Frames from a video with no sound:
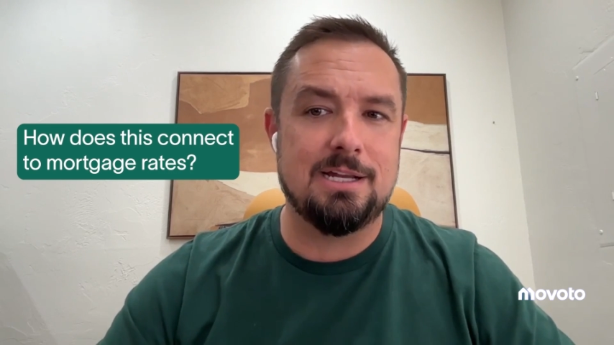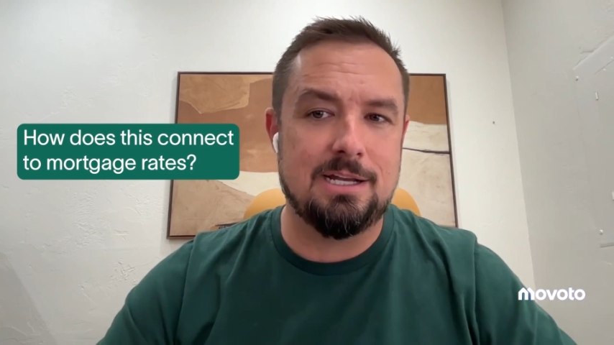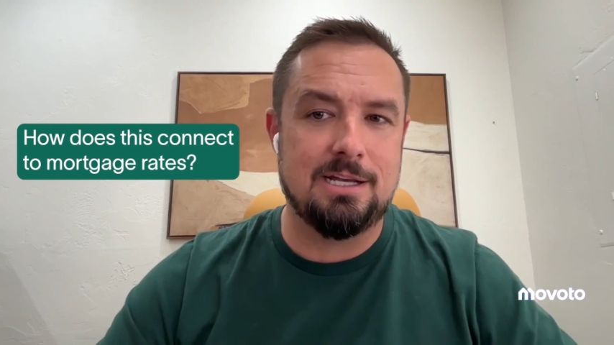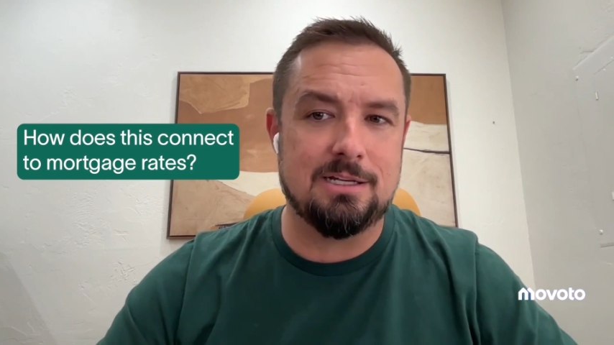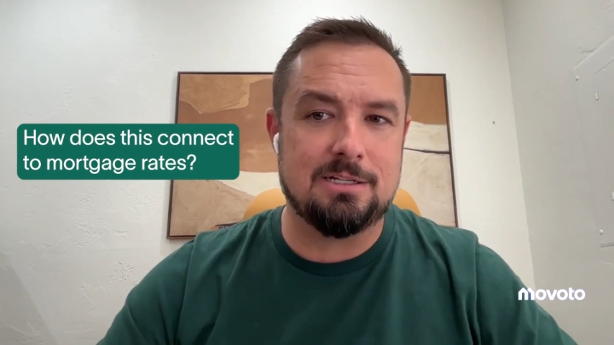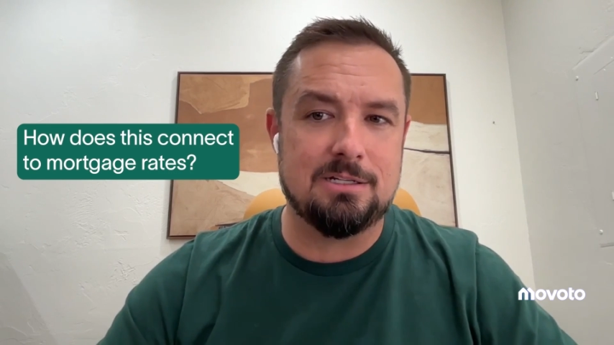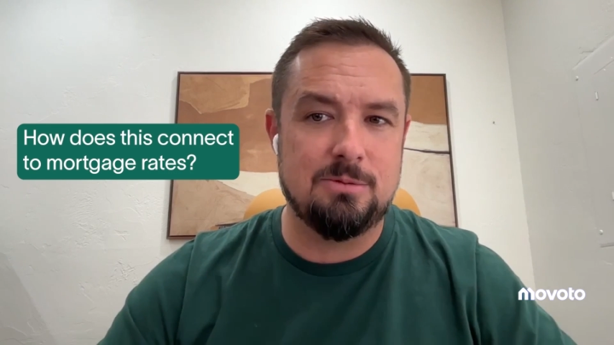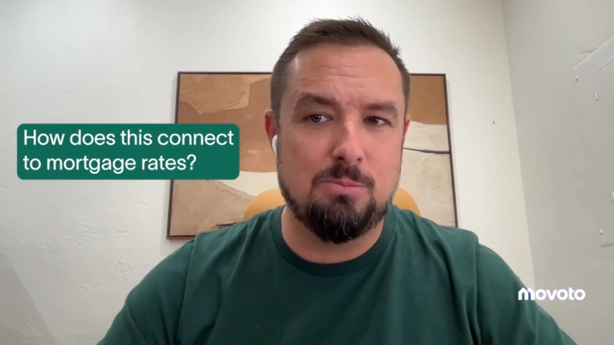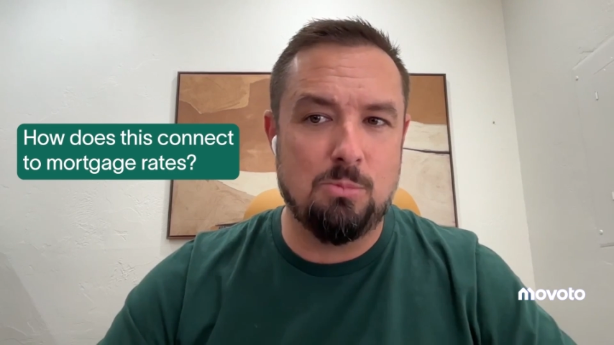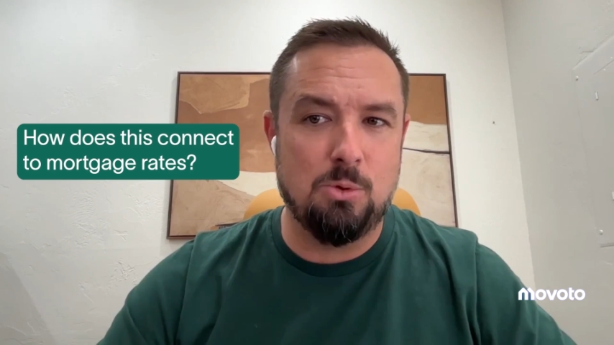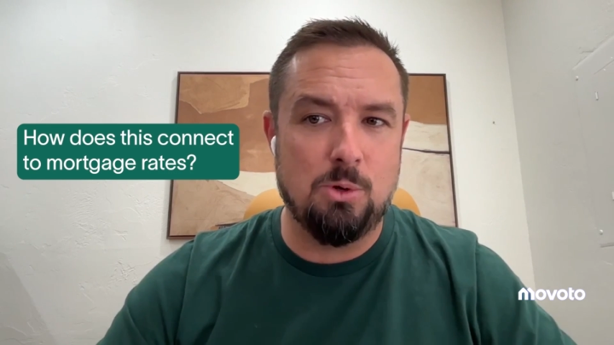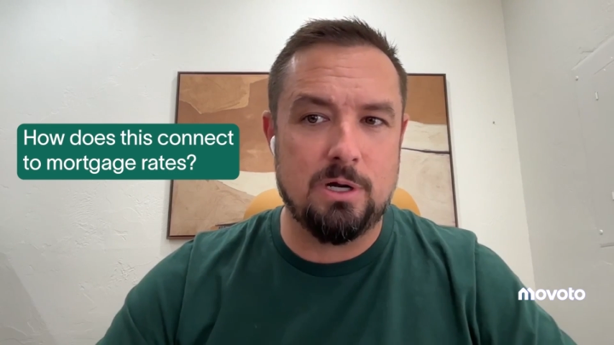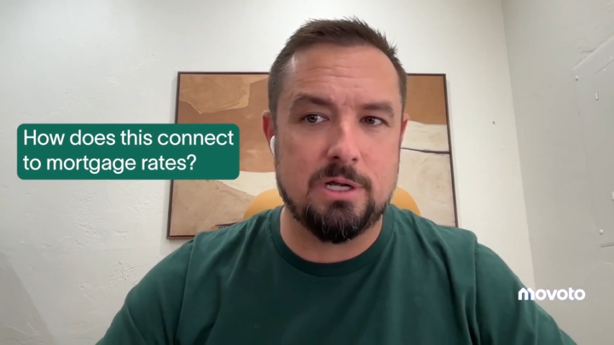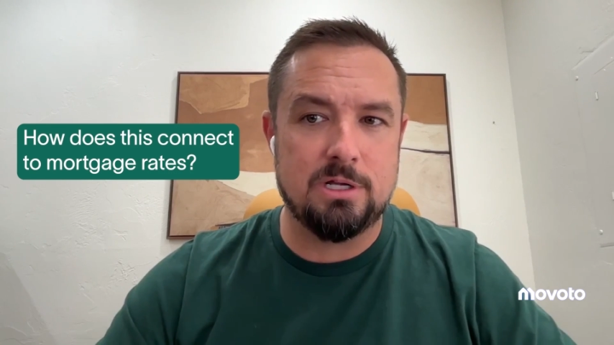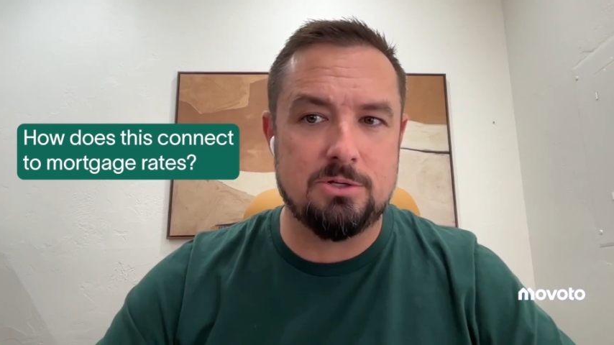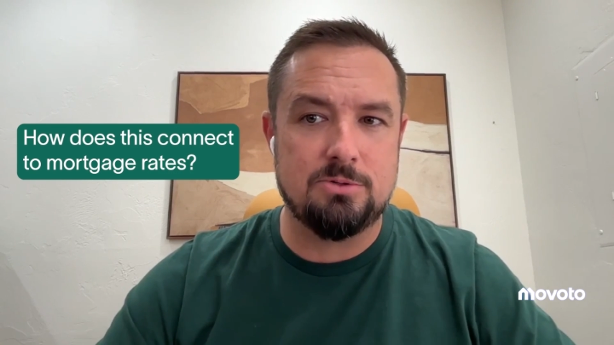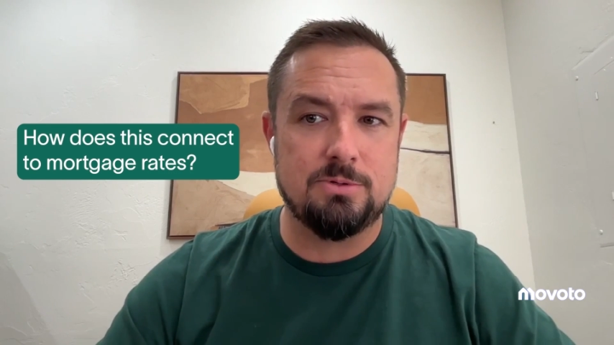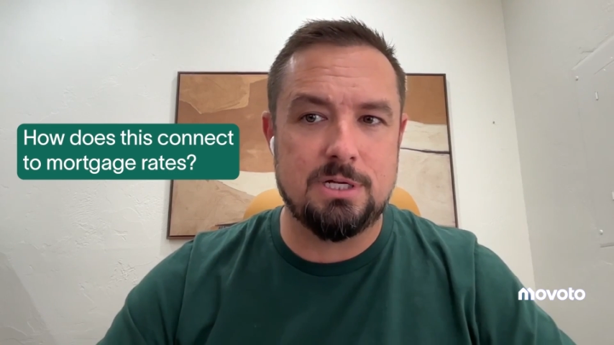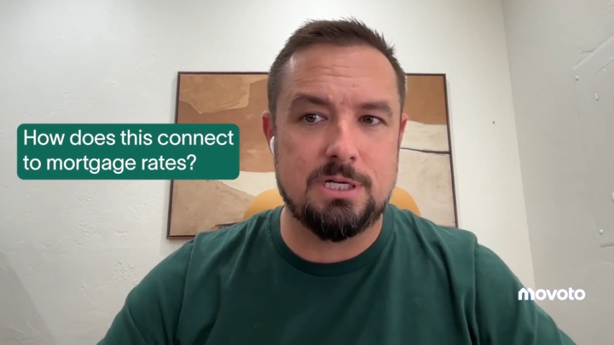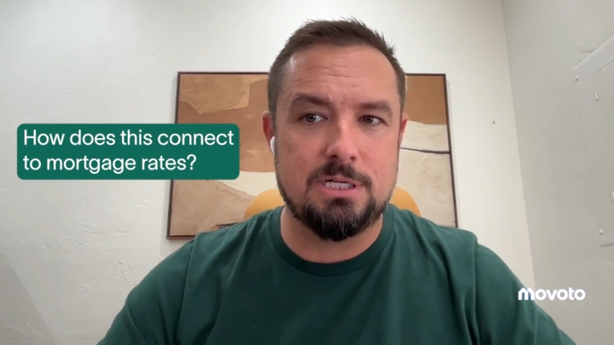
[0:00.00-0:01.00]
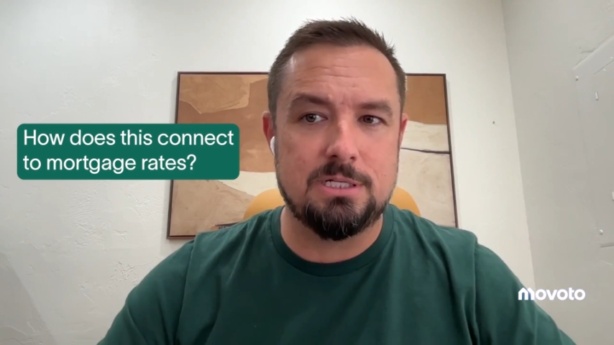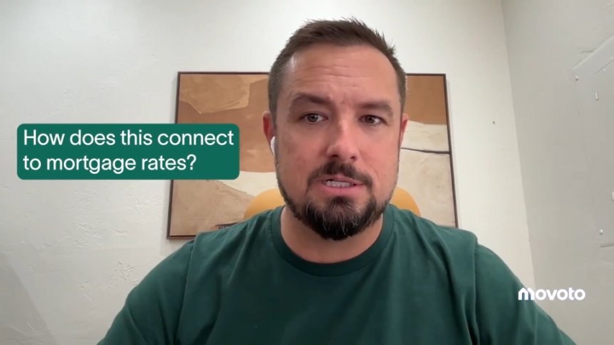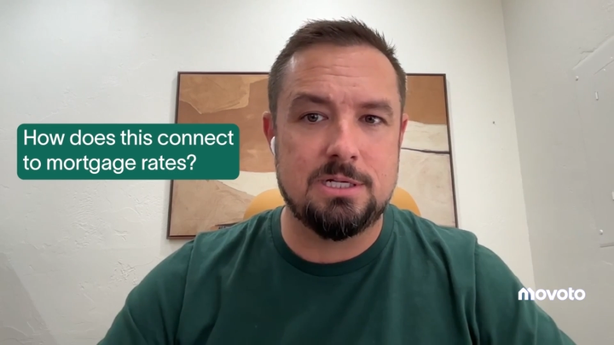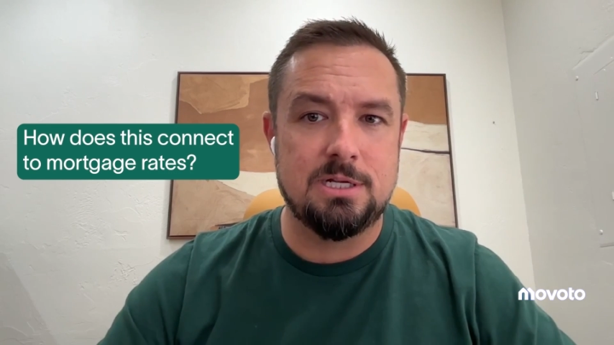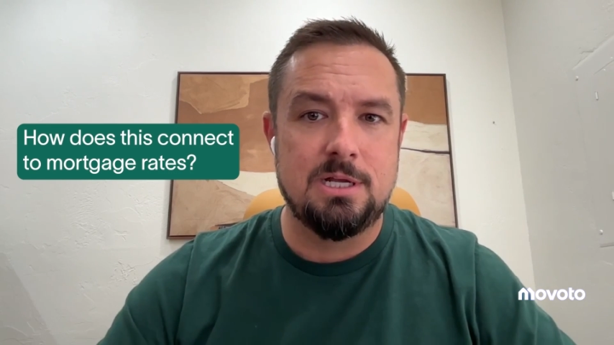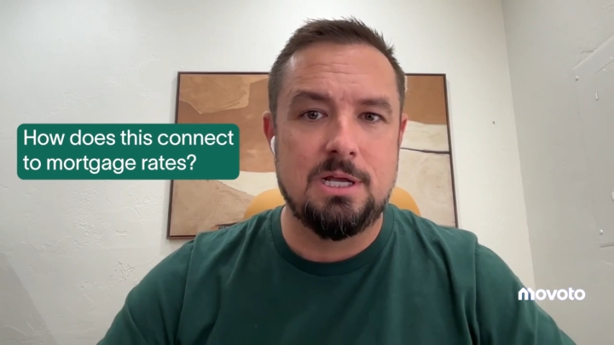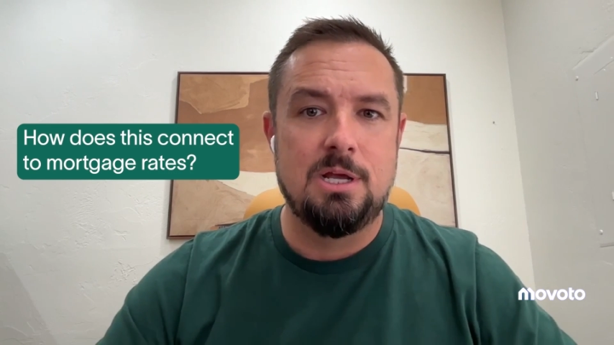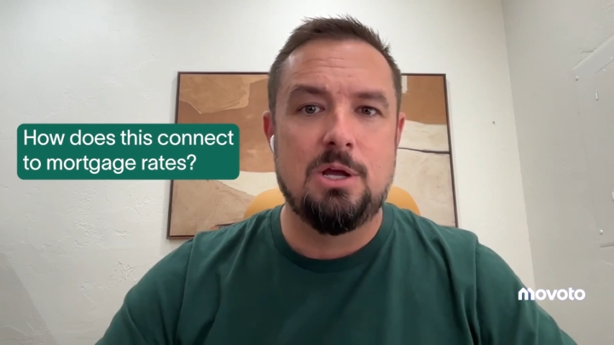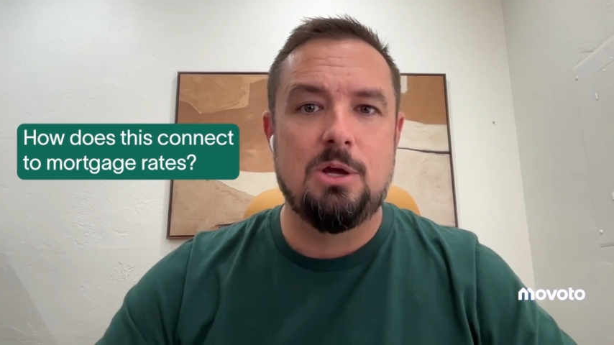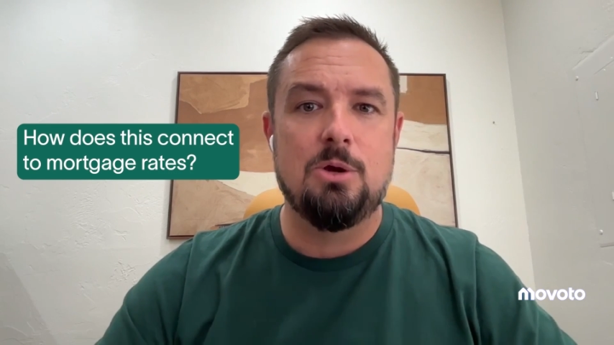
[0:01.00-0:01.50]
connect to mortgage
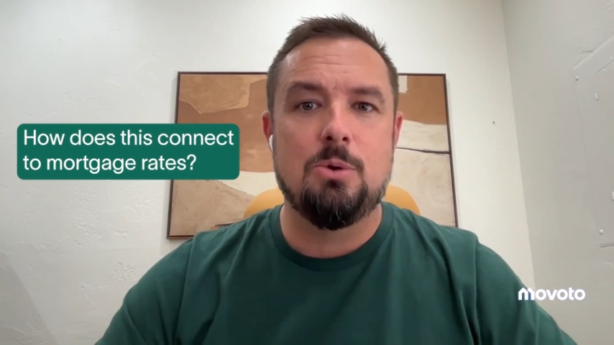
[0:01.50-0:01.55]
rates?